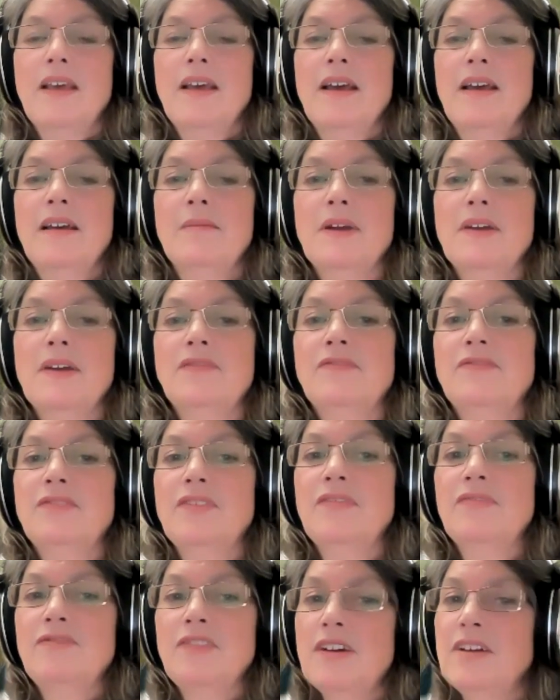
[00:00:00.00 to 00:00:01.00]
And for
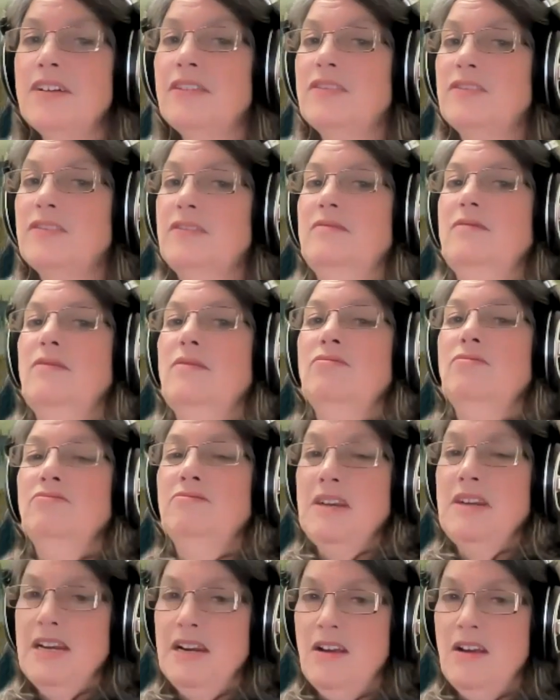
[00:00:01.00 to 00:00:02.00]
the first
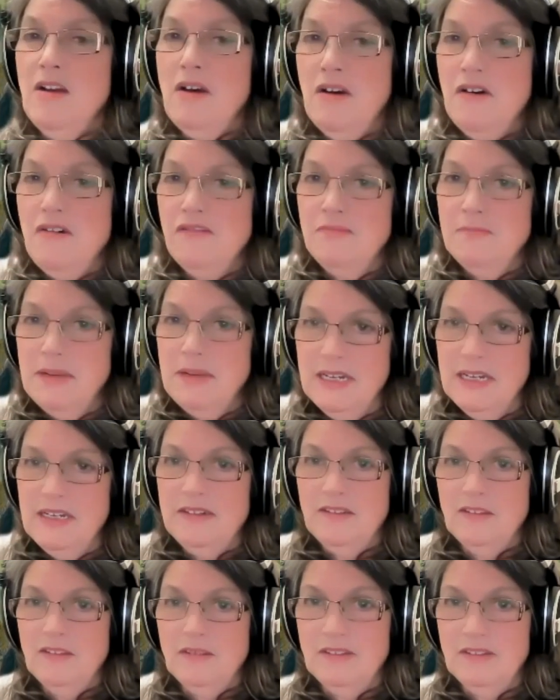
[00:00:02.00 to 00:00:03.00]
3.5
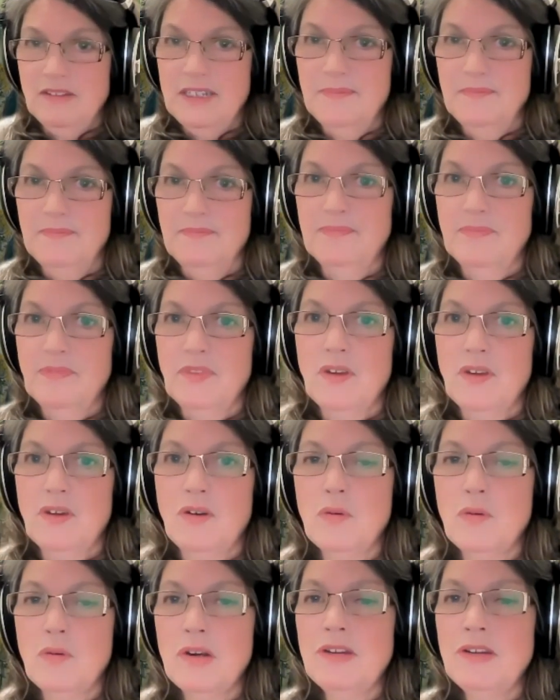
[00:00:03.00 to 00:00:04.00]
minutes of it,
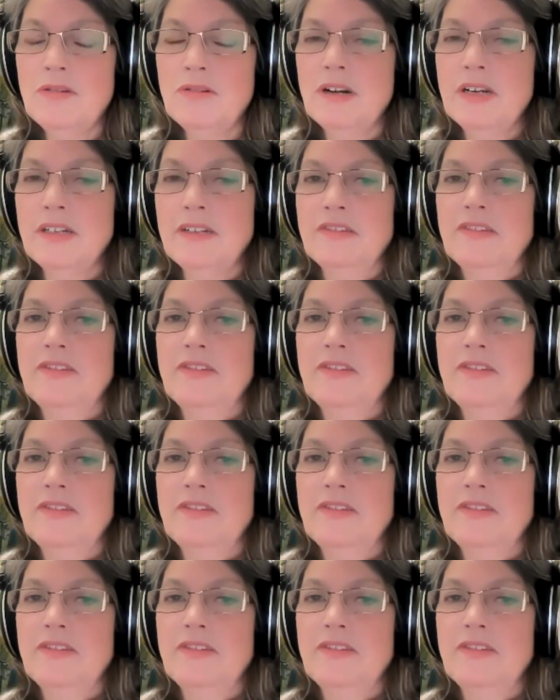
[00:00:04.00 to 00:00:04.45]
all you're